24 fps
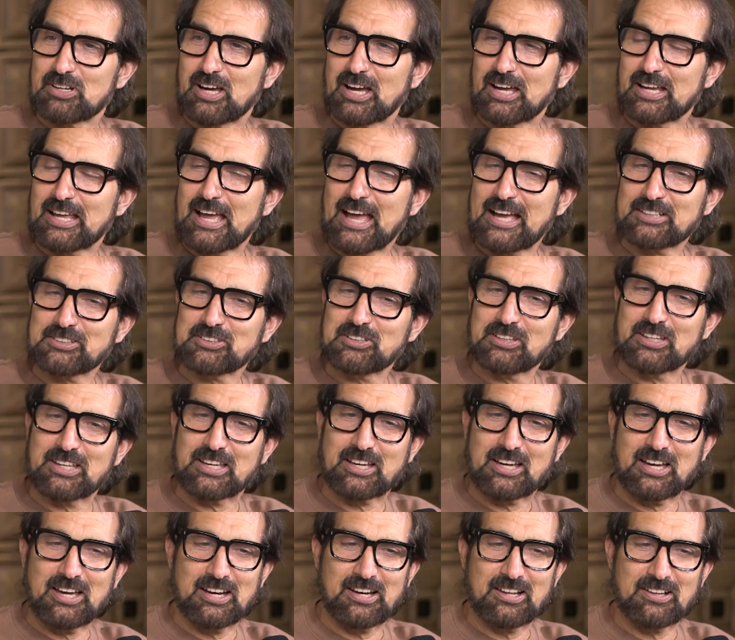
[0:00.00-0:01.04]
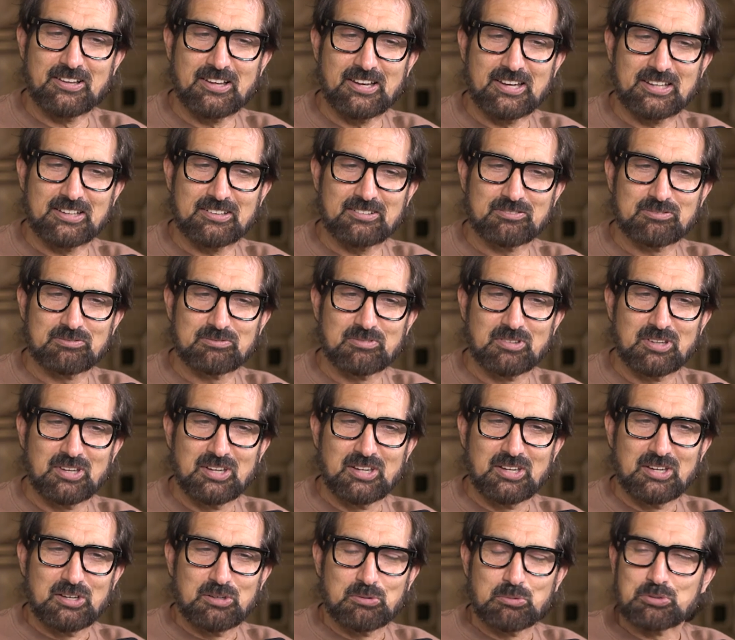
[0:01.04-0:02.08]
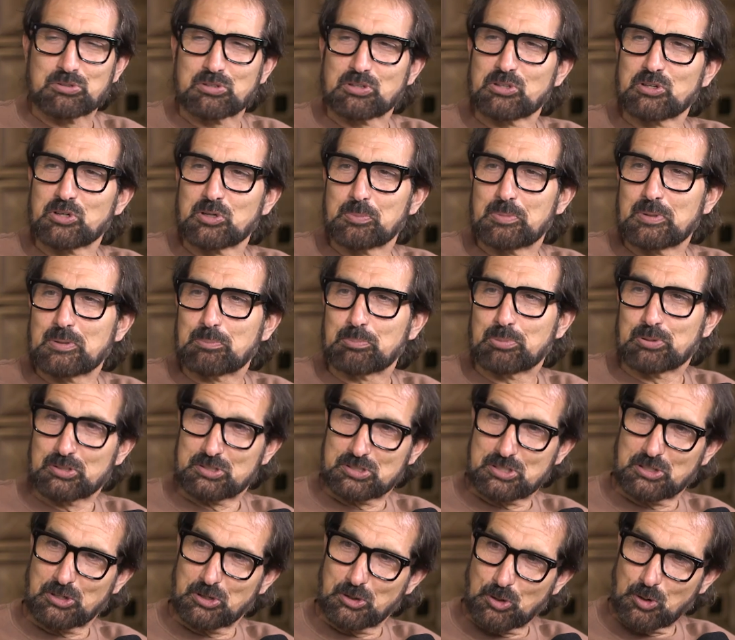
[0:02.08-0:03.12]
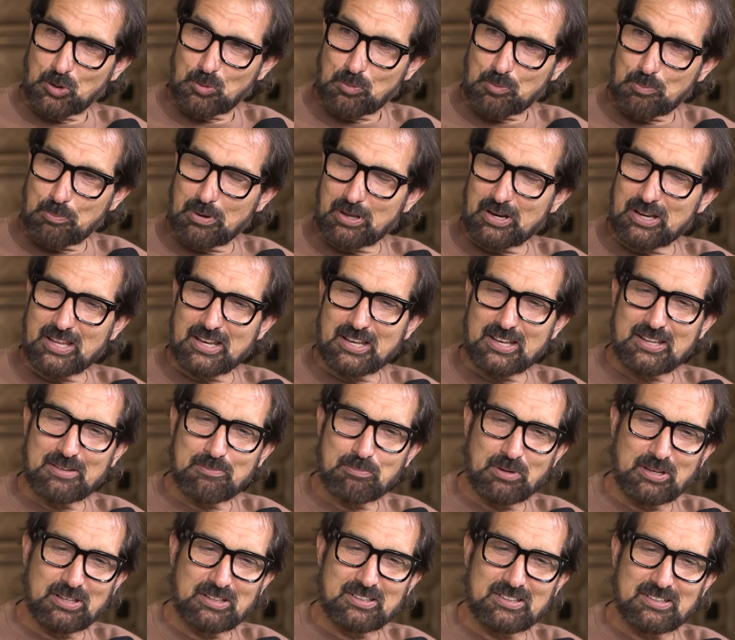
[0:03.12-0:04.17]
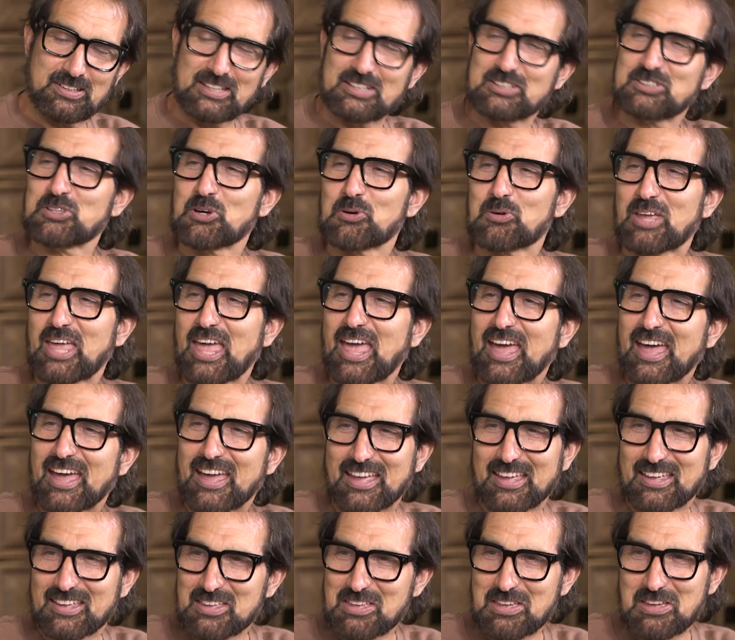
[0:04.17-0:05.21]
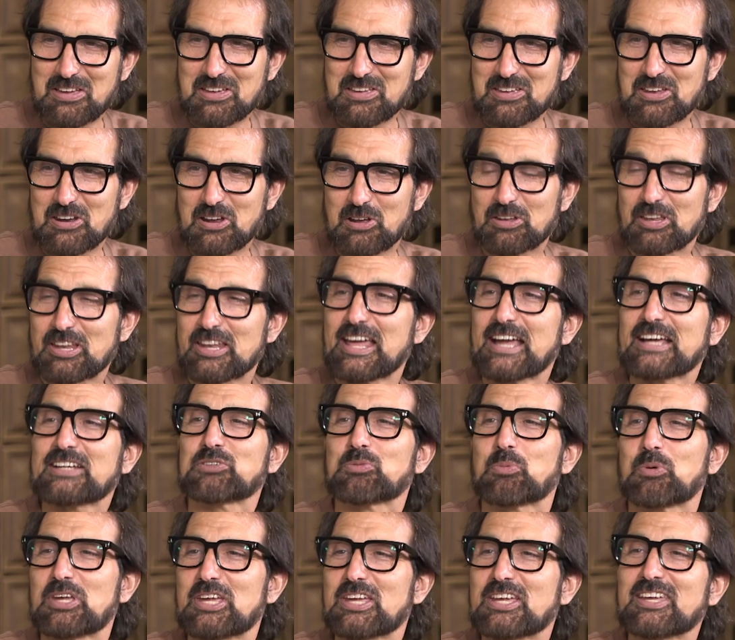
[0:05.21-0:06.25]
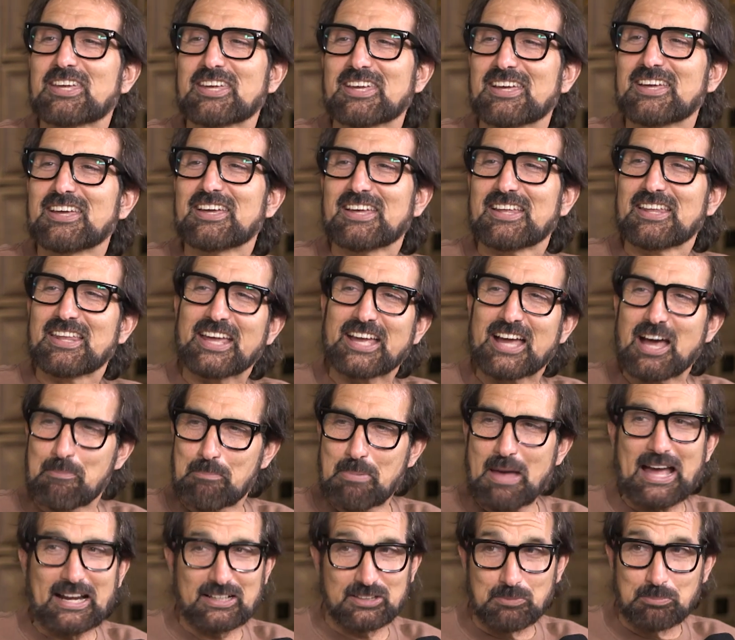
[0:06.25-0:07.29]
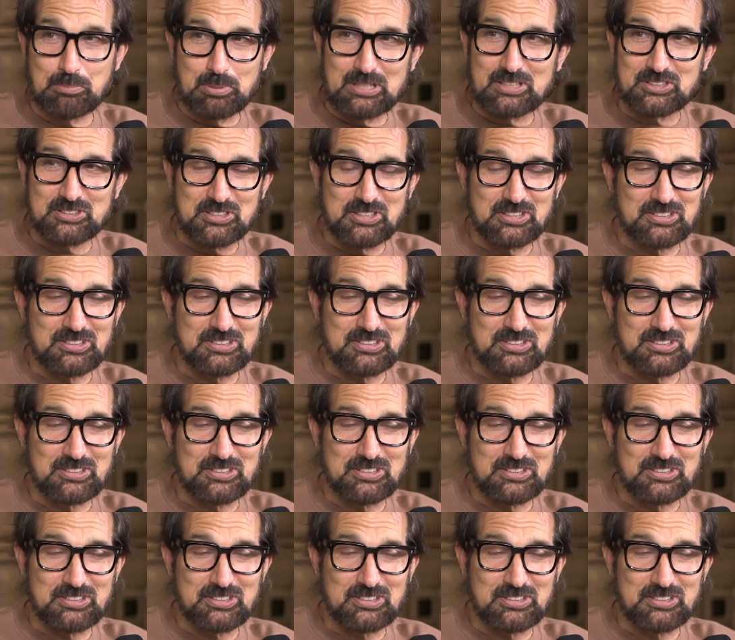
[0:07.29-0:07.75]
I actually kind of like was a little bit perturbed, but it's okay. You know, the next week they got back to business.